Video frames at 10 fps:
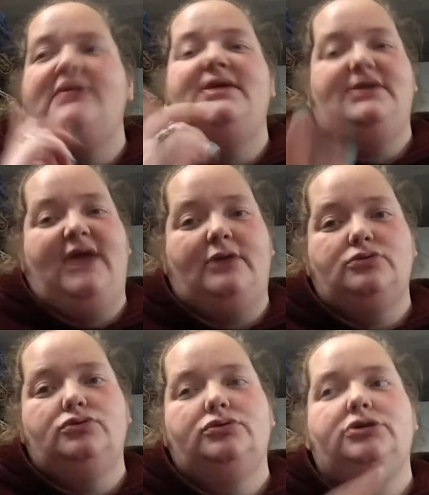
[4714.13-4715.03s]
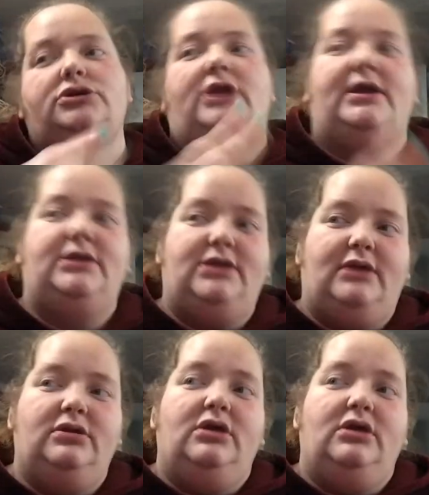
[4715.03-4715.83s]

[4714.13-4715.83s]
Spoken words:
get kettle corn and I can get